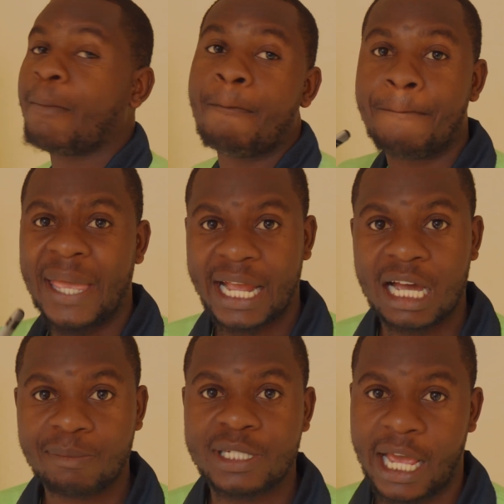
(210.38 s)

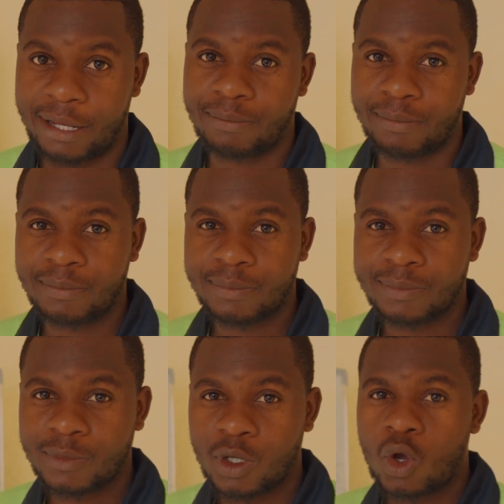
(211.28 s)
backup time.
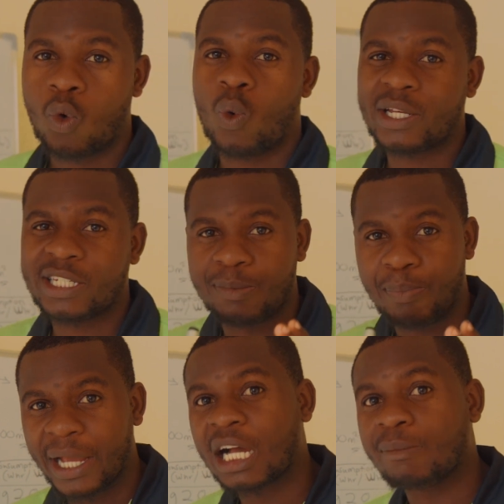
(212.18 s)
What is
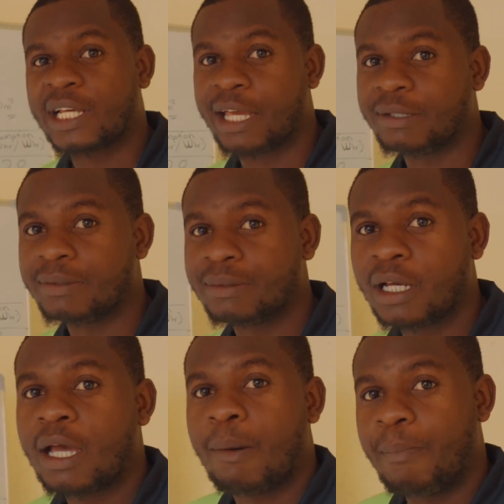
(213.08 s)
backup time?
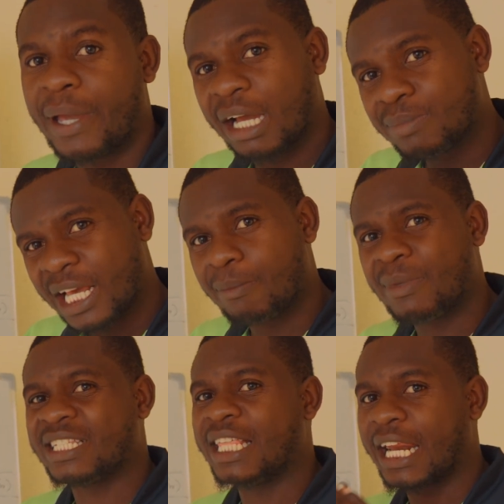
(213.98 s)
Backup time
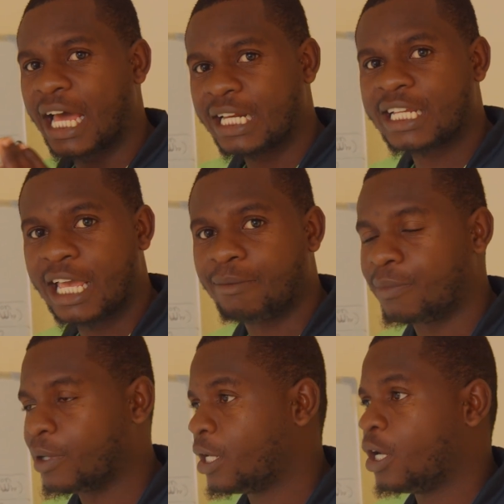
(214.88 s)
is the run
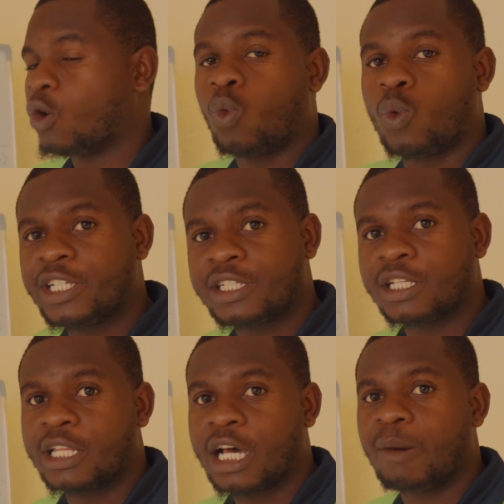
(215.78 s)
time which
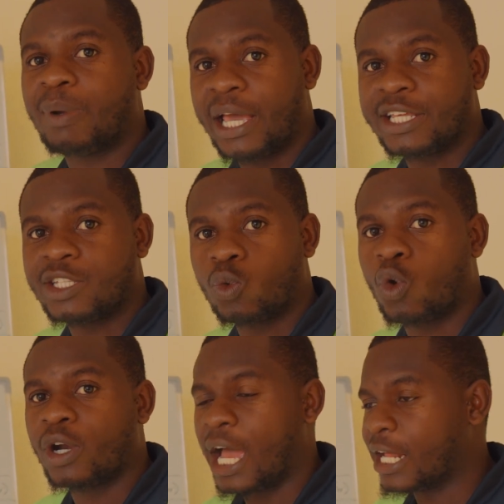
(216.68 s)
the appliance
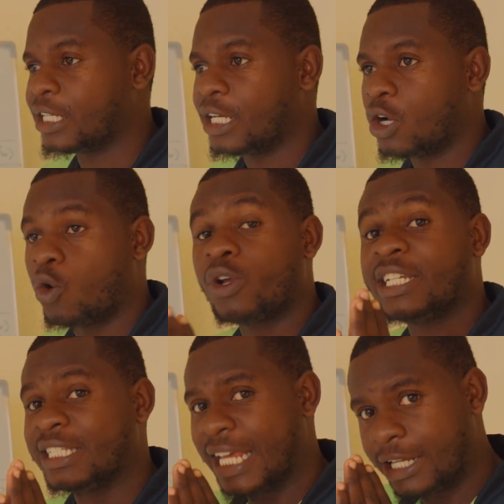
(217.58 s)
will run on a
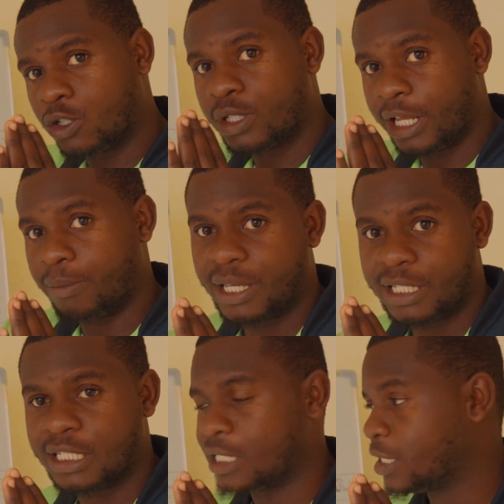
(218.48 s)
day-to-day
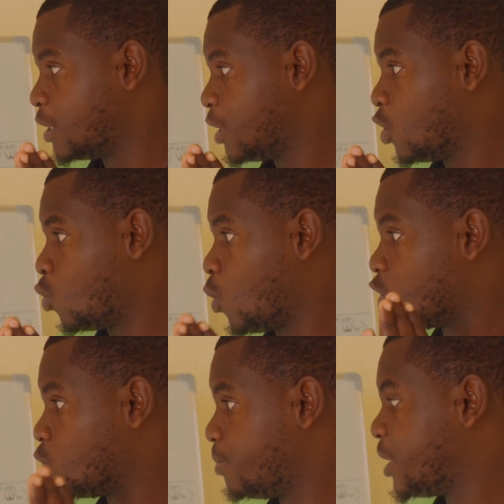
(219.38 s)
basis. What
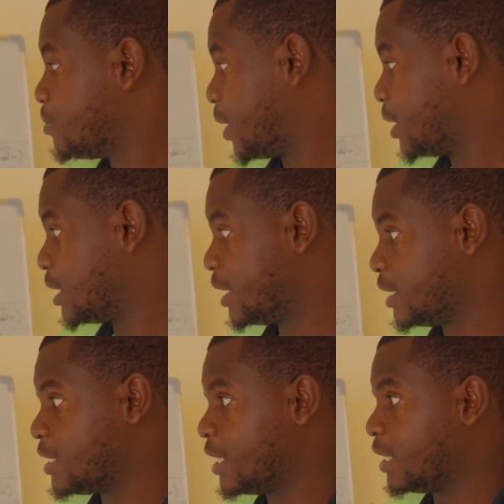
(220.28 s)
do we mean by that?
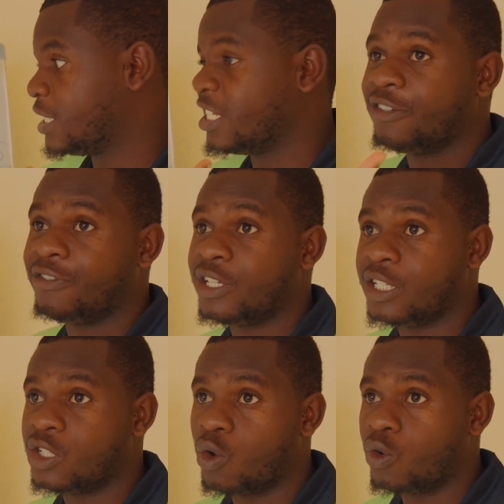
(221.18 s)
Let's say a TV
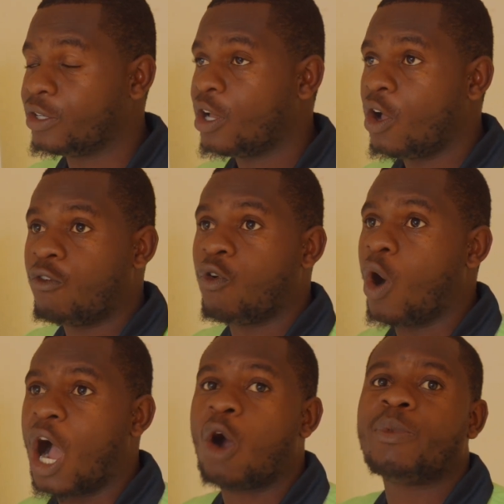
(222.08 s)
is on
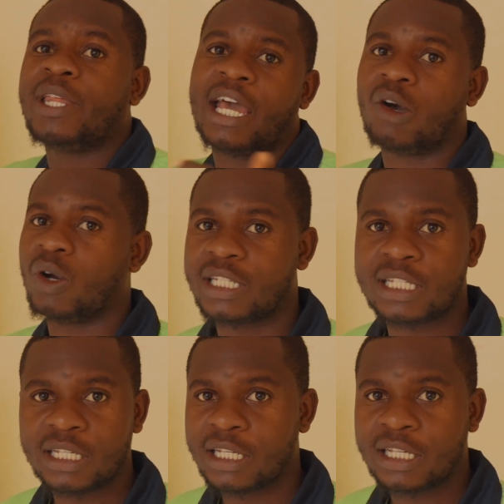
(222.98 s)
for how many
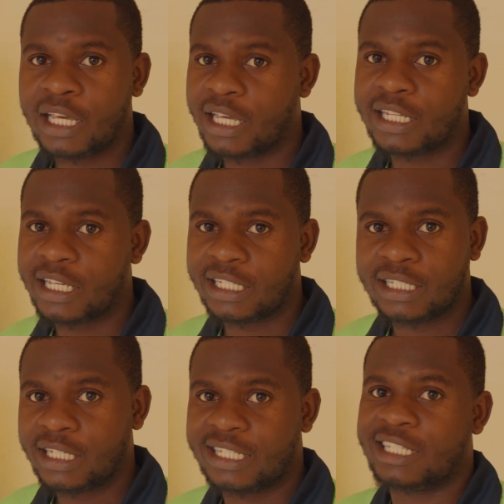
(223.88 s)
hours a day?
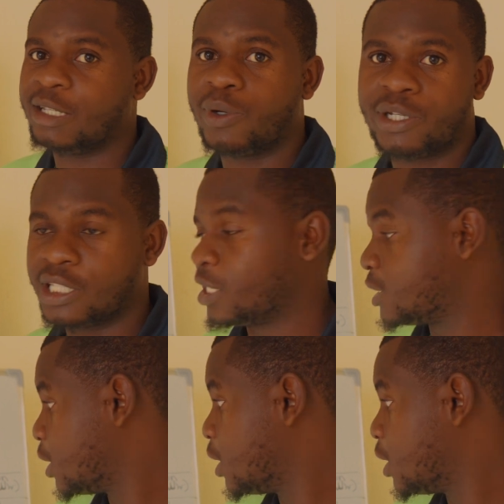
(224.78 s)
As simple as that.